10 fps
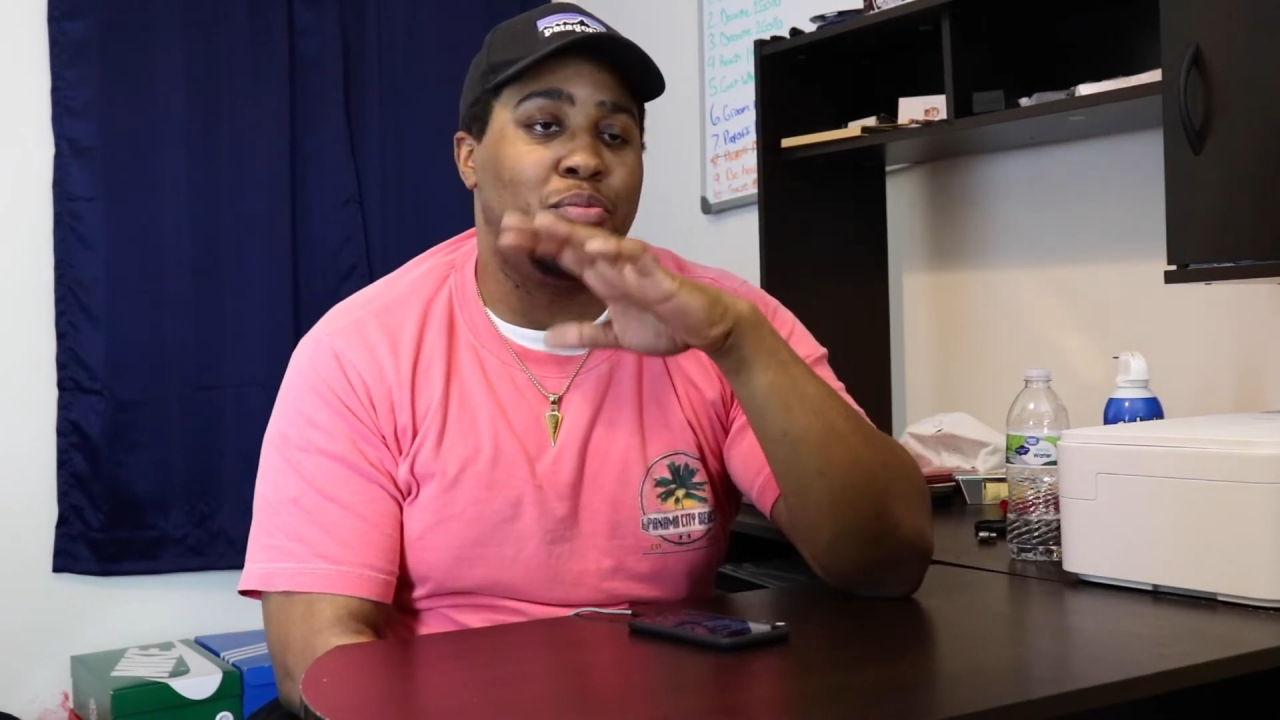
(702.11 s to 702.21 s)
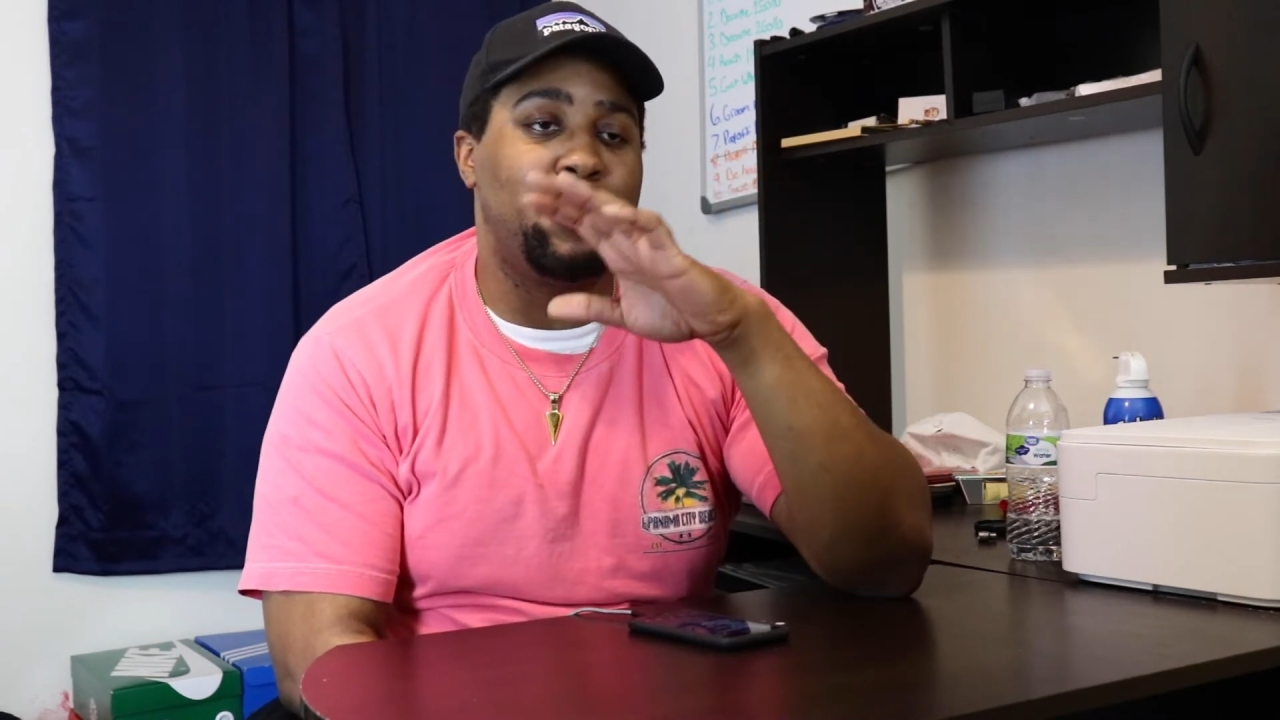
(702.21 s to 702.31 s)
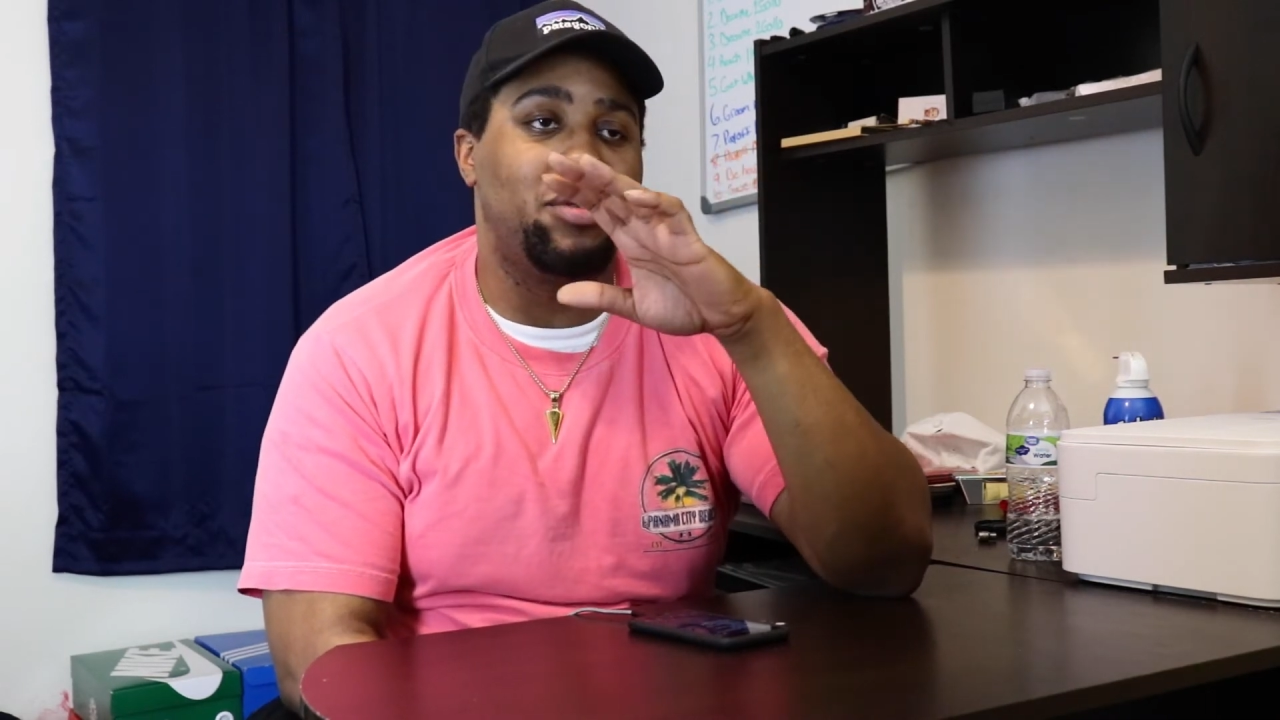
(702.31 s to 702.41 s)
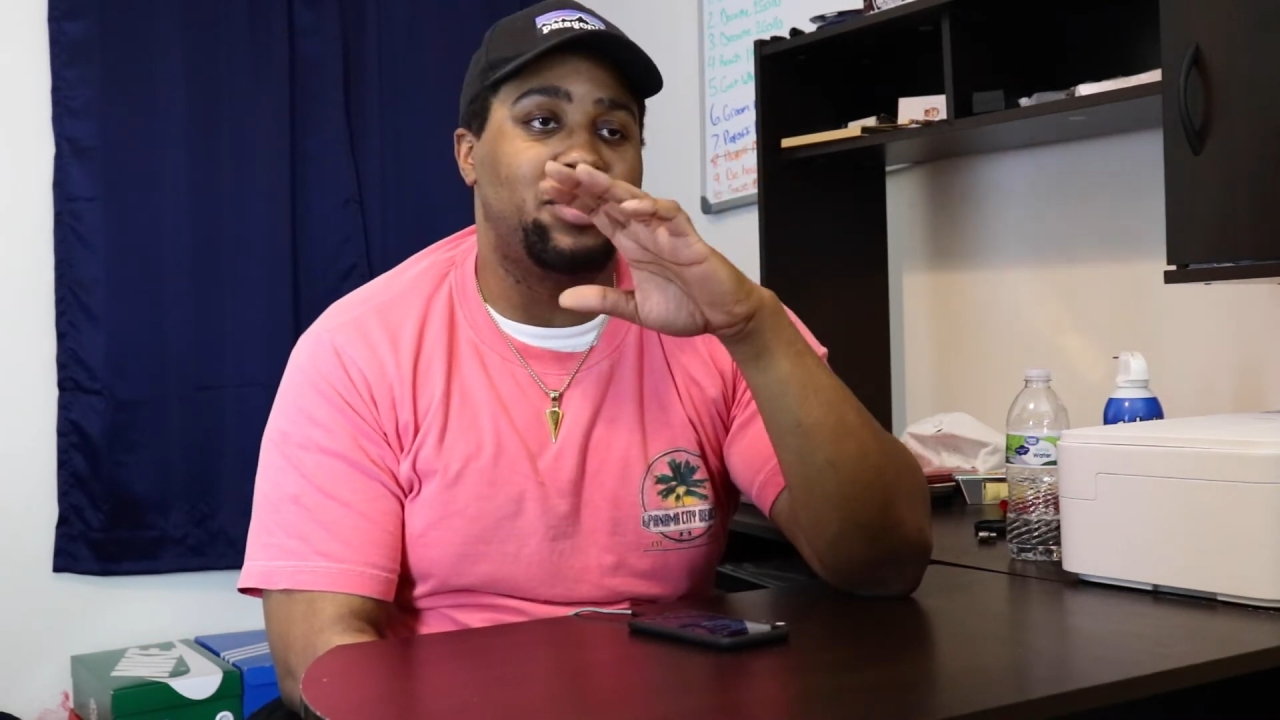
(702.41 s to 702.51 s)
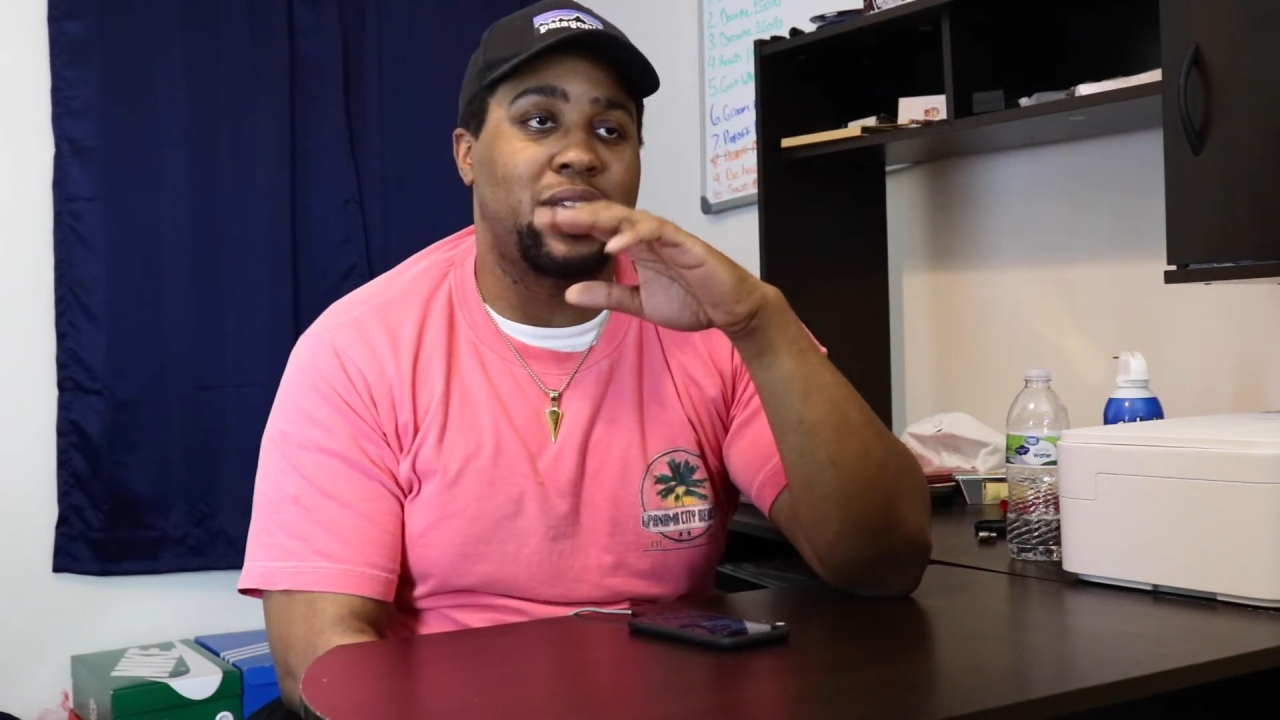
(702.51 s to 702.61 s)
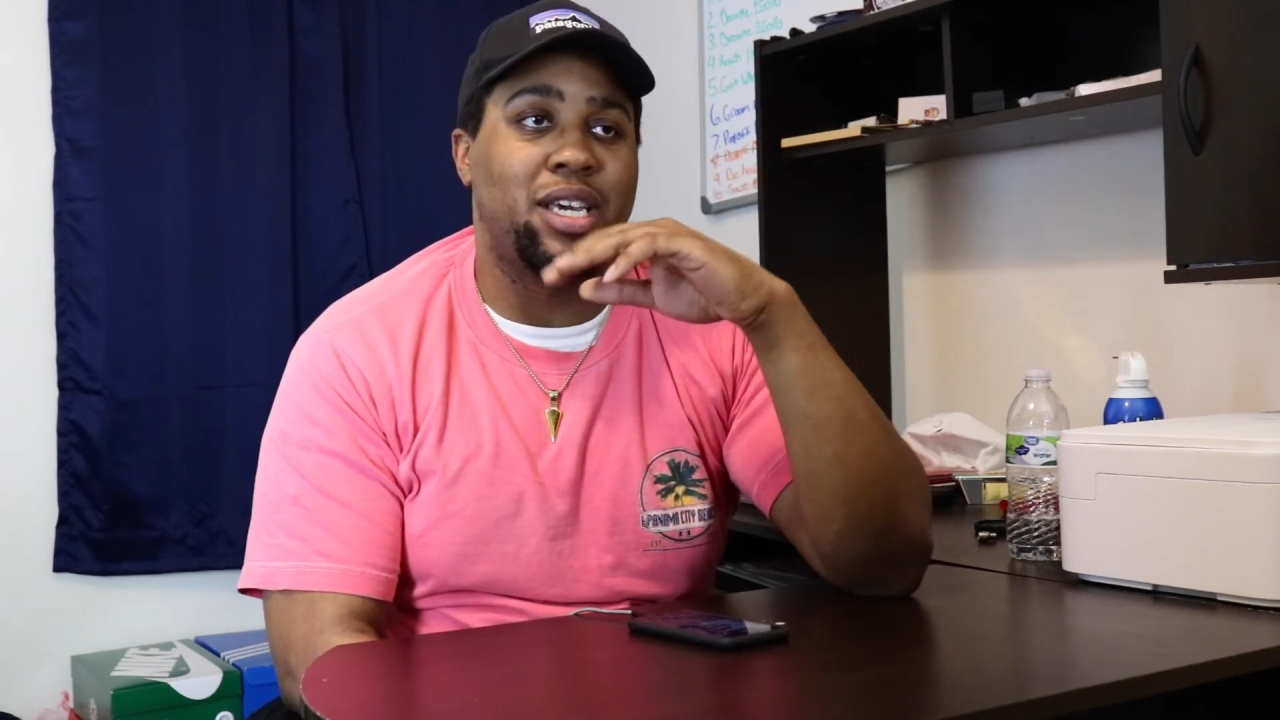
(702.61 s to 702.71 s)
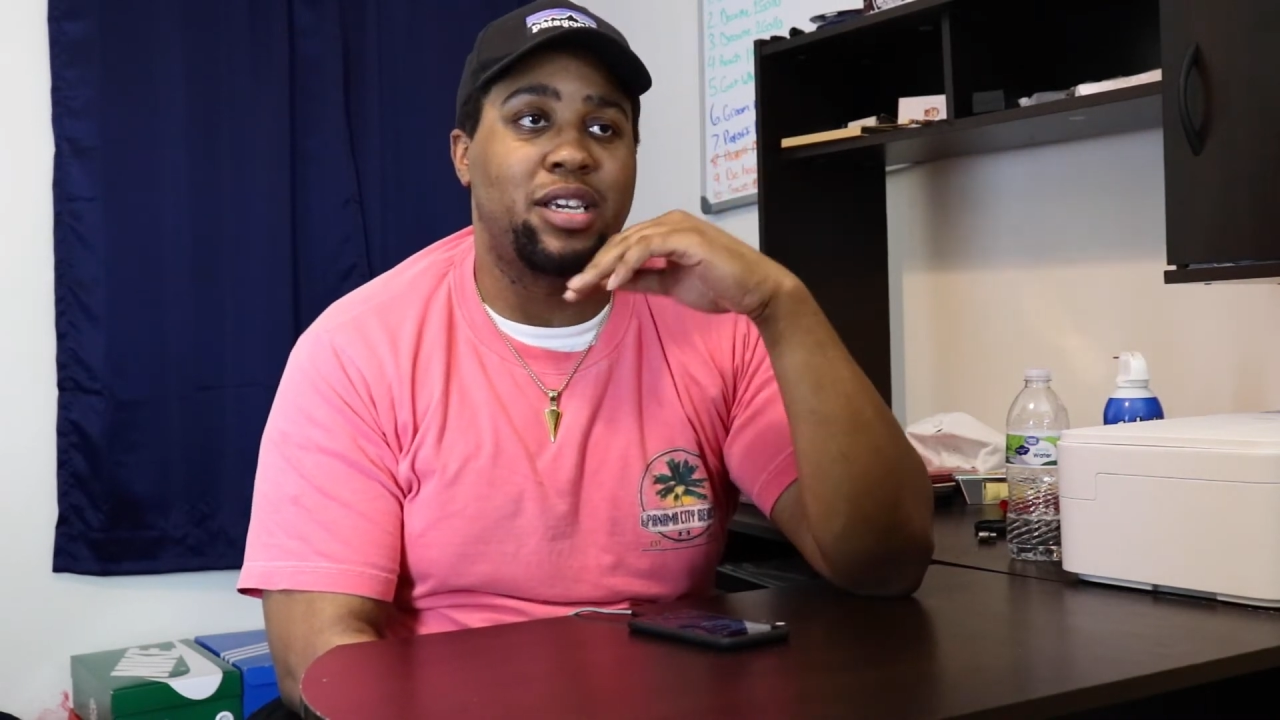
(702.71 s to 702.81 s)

music,